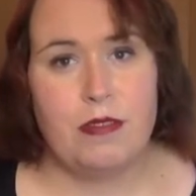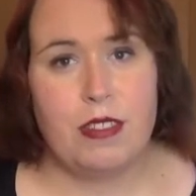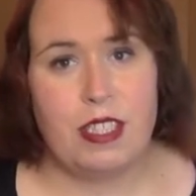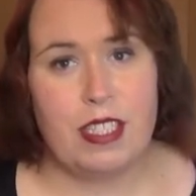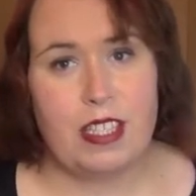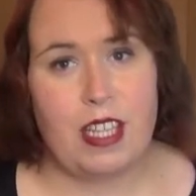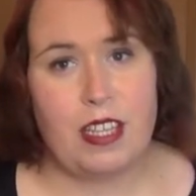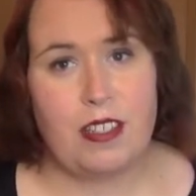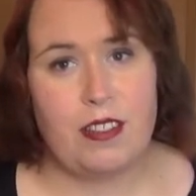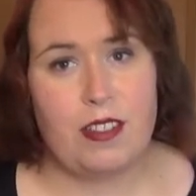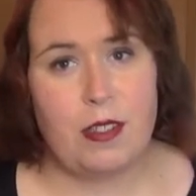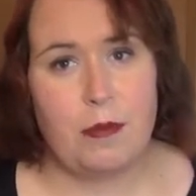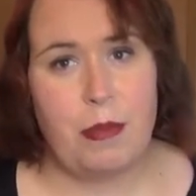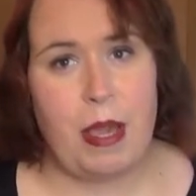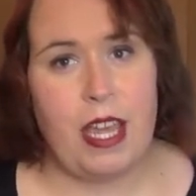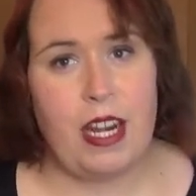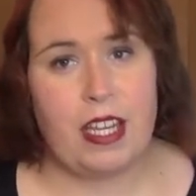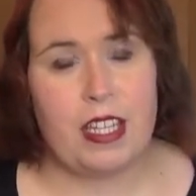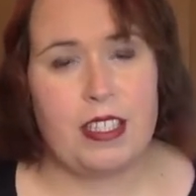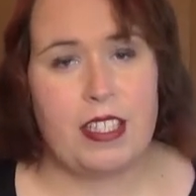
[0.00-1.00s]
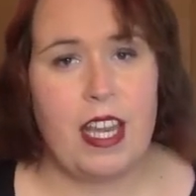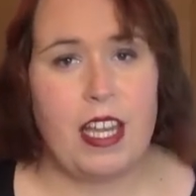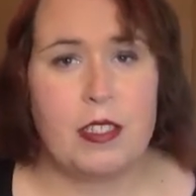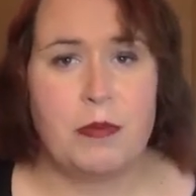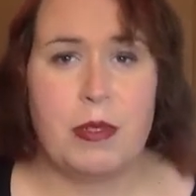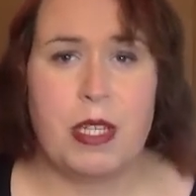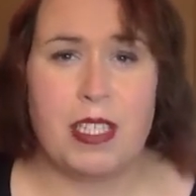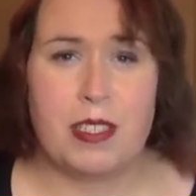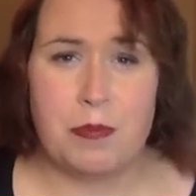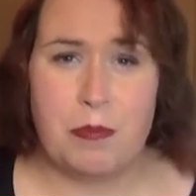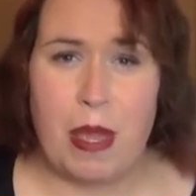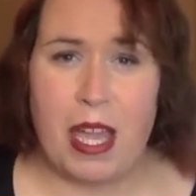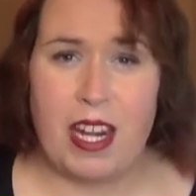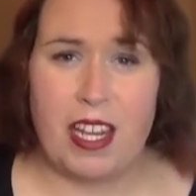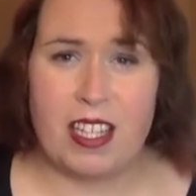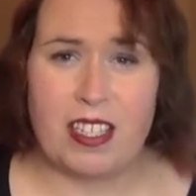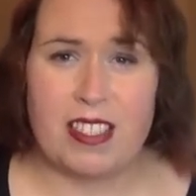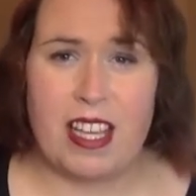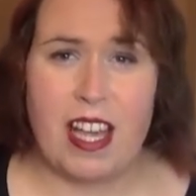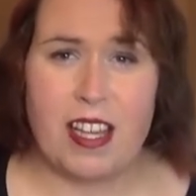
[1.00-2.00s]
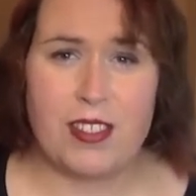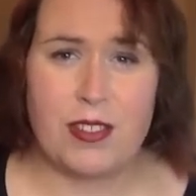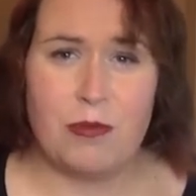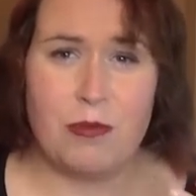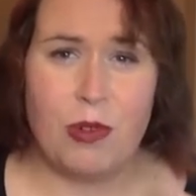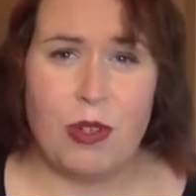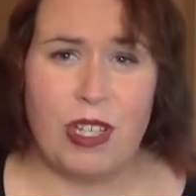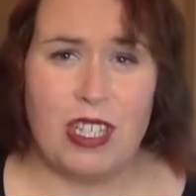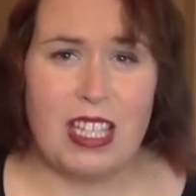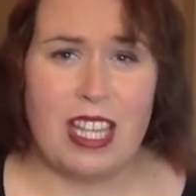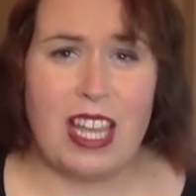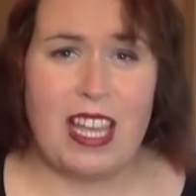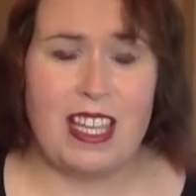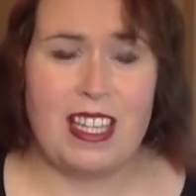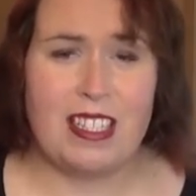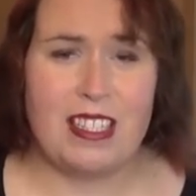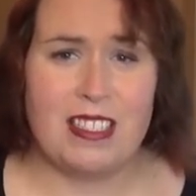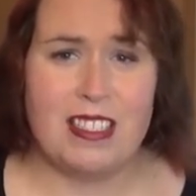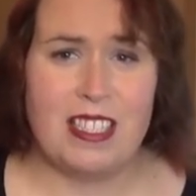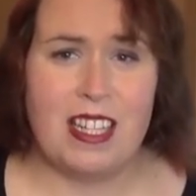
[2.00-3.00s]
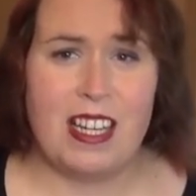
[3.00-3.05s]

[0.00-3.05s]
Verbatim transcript: with like the panic attacks because panic attacks are more like